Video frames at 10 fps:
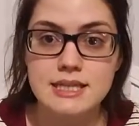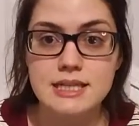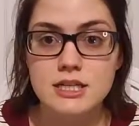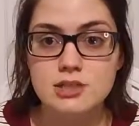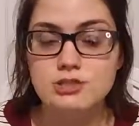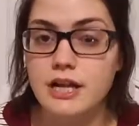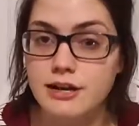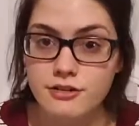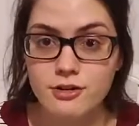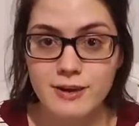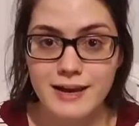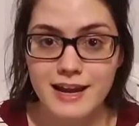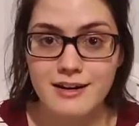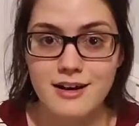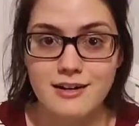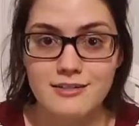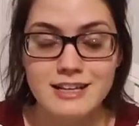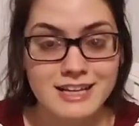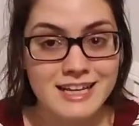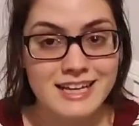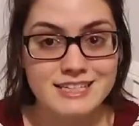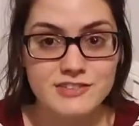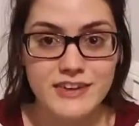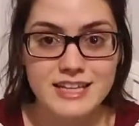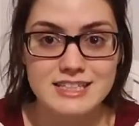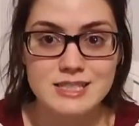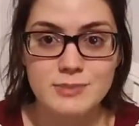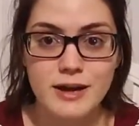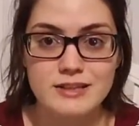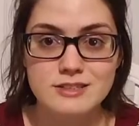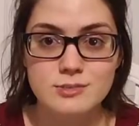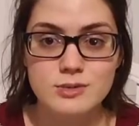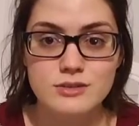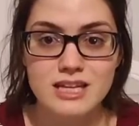try to grow my hair out as fast as possible.